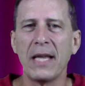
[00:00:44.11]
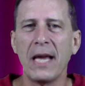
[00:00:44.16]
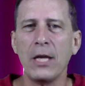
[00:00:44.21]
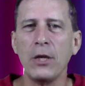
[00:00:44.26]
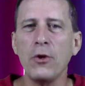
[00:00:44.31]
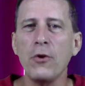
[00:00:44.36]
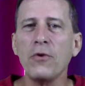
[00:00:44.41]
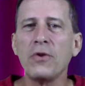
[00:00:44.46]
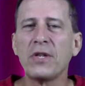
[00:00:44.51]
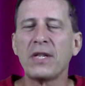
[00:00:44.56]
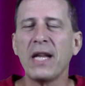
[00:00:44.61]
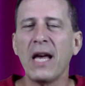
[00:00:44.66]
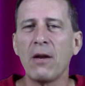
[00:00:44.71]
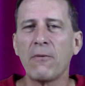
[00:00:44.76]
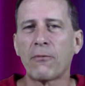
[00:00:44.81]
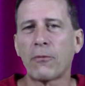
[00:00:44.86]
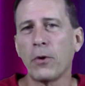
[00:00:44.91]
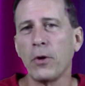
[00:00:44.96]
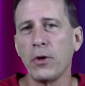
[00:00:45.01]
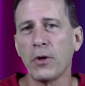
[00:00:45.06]
that you
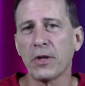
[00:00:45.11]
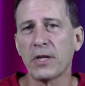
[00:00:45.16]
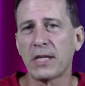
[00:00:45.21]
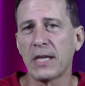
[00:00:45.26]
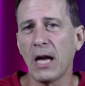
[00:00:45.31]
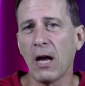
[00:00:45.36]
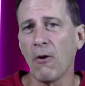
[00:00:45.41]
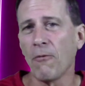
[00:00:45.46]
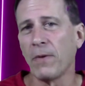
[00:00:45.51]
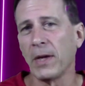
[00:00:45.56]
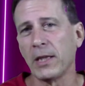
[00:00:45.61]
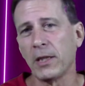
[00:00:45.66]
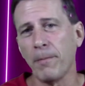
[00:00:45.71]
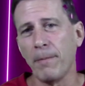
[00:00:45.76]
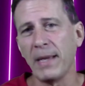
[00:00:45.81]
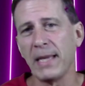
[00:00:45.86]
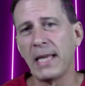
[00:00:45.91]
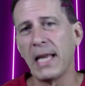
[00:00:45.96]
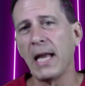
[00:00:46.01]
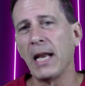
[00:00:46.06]
set for yourself at the
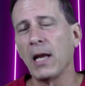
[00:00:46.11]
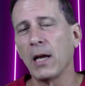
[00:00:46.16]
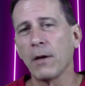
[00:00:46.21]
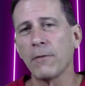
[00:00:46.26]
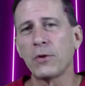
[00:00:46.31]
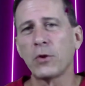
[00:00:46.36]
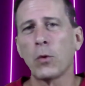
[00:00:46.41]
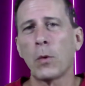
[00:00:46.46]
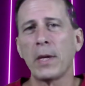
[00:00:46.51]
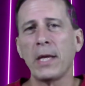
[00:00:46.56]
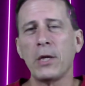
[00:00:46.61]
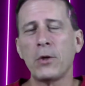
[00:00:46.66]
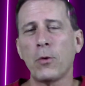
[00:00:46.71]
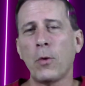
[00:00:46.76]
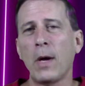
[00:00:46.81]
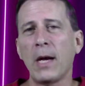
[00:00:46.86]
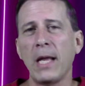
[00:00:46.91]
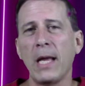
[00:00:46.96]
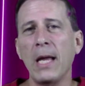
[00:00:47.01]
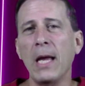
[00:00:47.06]
beginning of
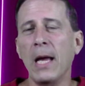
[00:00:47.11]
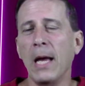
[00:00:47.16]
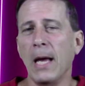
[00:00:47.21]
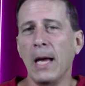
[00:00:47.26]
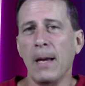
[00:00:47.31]
2020.